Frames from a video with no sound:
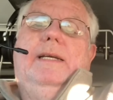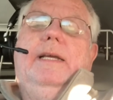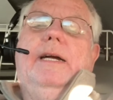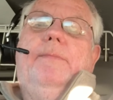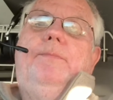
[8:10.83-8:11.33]

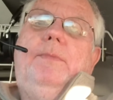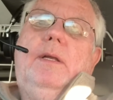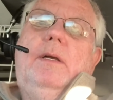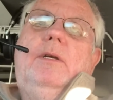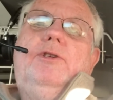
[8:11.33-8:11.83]
Yeah.
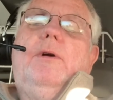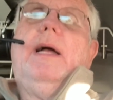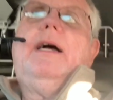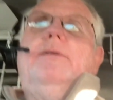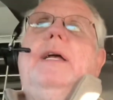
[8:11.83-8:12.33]
So
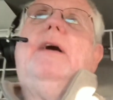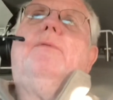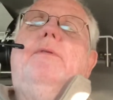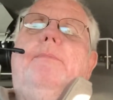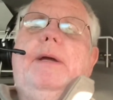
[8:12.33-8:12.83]
how
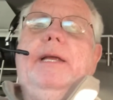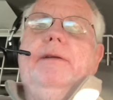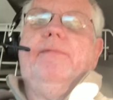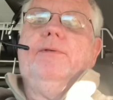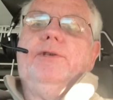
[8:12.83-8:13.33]
are the pay
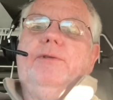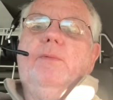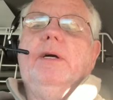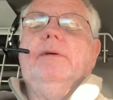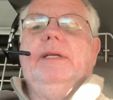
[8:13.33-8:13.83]
differences?
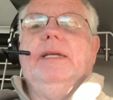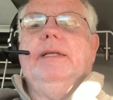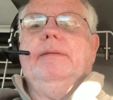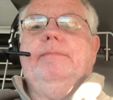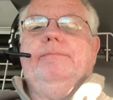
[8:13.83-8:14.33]
Well, in